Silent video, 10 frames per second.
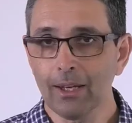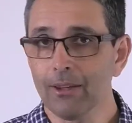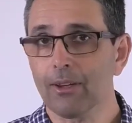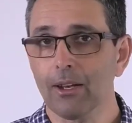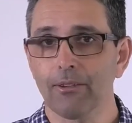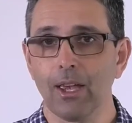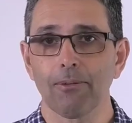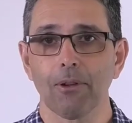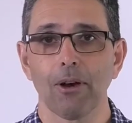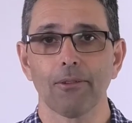is going to save
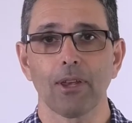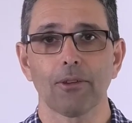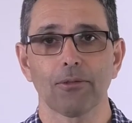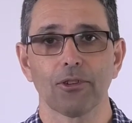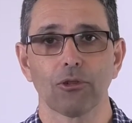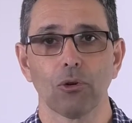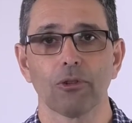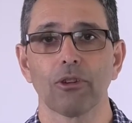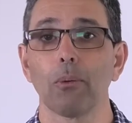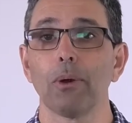lives, that's for sure.
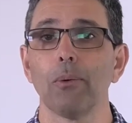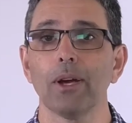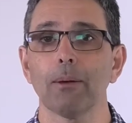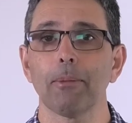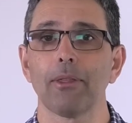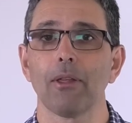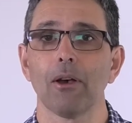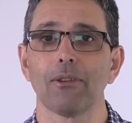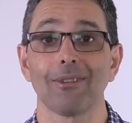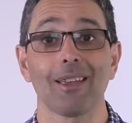So we recommend
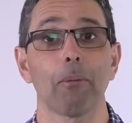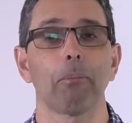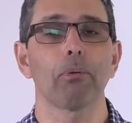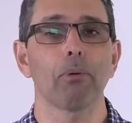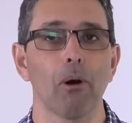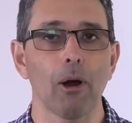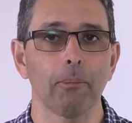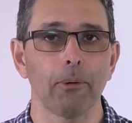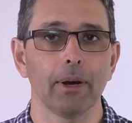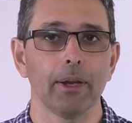those as our
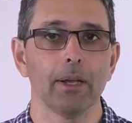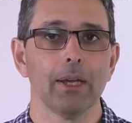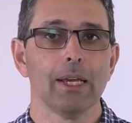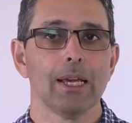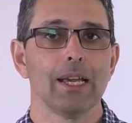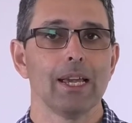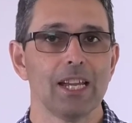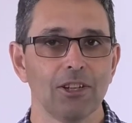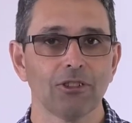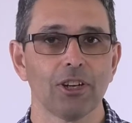primary
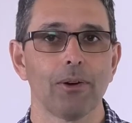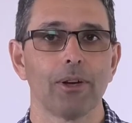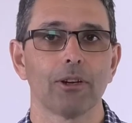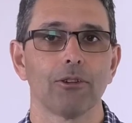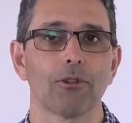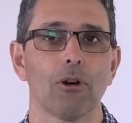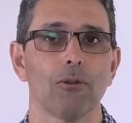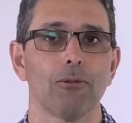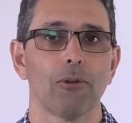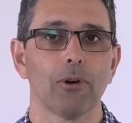engineering
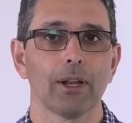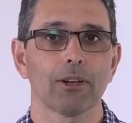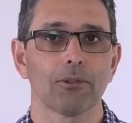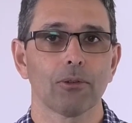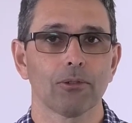control for electrical